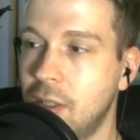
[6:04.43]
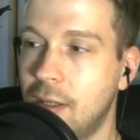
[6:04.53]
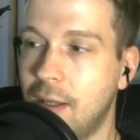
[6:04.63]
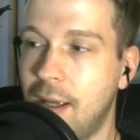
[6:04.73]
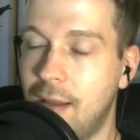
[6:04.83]

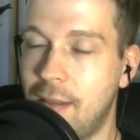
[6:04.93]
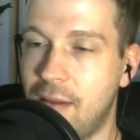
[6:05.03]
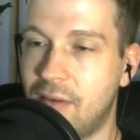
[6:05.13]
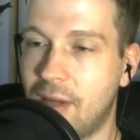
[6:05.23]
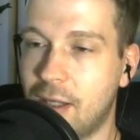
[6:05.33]
And the
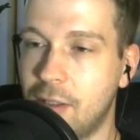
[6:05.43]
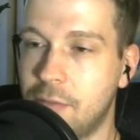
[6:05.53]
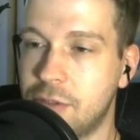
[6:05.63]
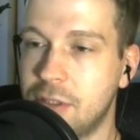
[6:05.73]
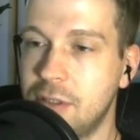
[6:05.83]
second
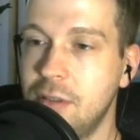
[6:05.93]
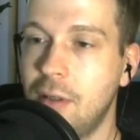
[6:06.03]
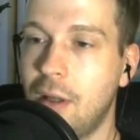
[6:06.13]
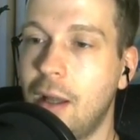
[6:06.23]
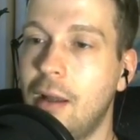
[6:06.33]
option,
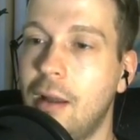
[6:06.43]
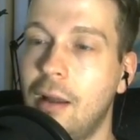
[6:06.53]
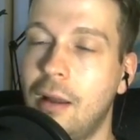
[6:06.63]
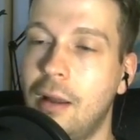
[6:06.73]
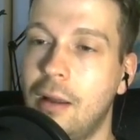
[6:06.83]

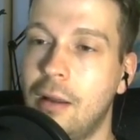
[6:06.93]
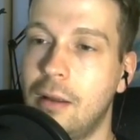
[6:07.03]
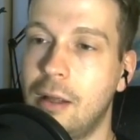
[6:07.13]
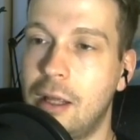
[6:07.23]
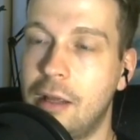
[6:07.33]

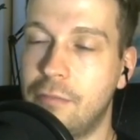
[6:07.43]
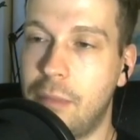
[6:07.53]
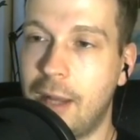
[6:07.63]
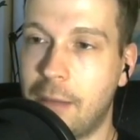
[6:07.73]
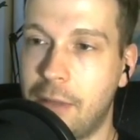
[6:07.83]
if
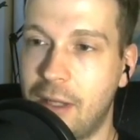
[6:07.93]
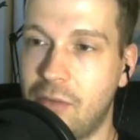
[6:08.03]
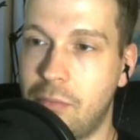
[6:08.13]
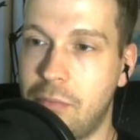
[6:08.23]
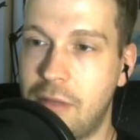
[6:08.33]
black plays
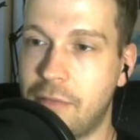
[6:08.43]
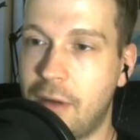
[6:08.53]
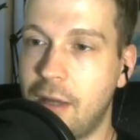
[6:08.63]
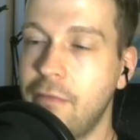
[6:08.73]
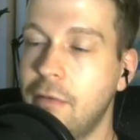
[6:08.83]
b5,